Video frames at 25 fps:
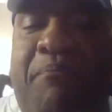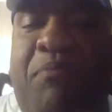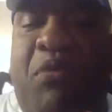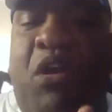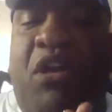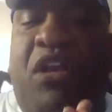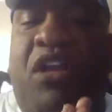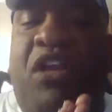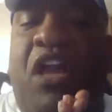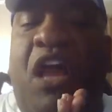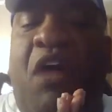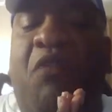
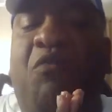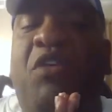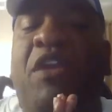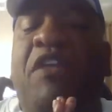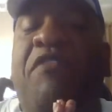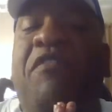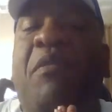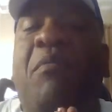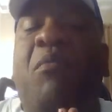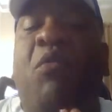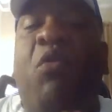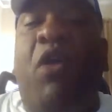book comes with
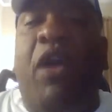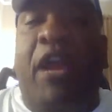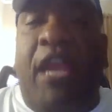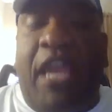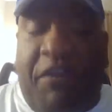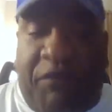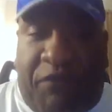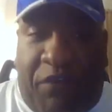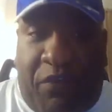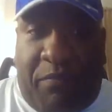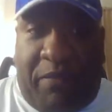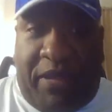even more
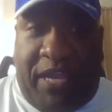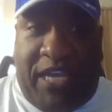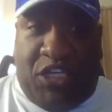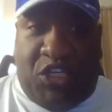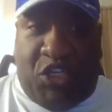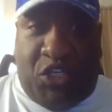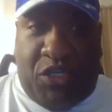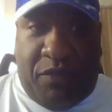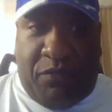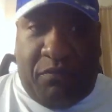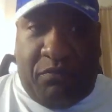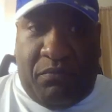
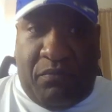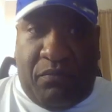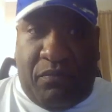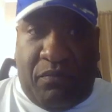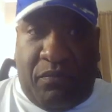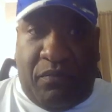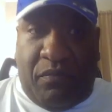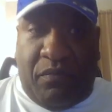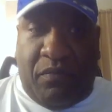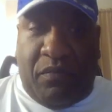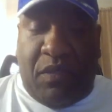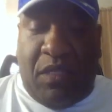information.
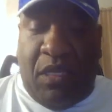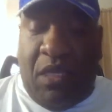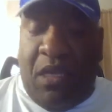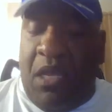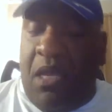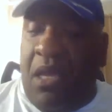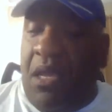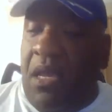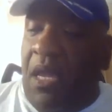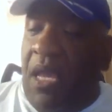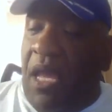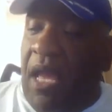
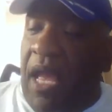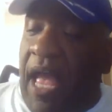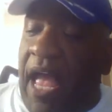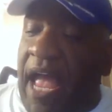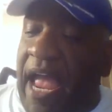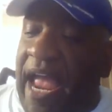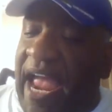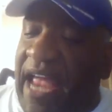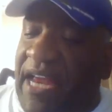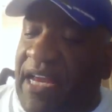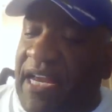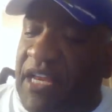
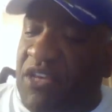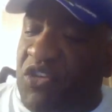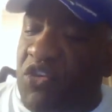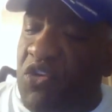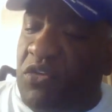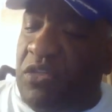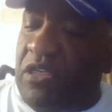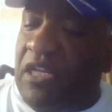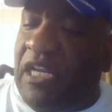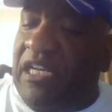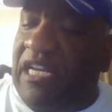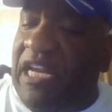I
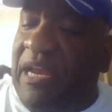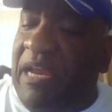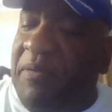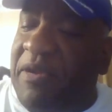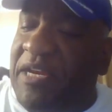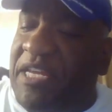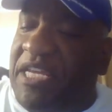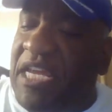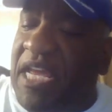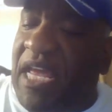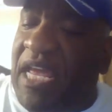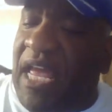took the
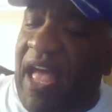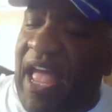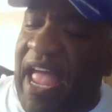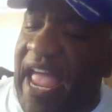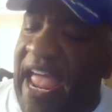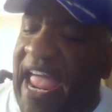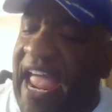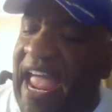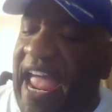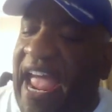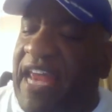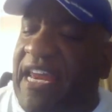liberty of
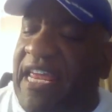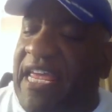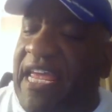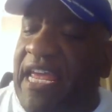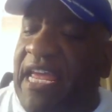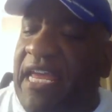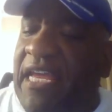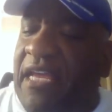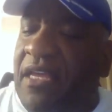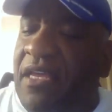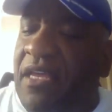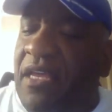
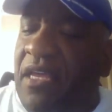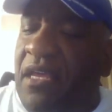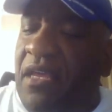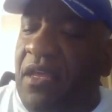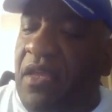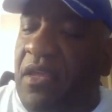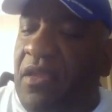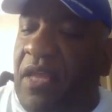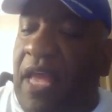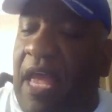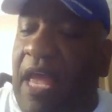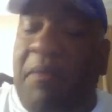adding.
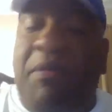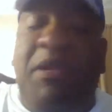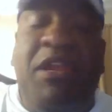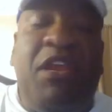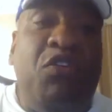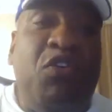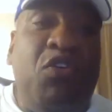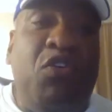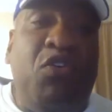How many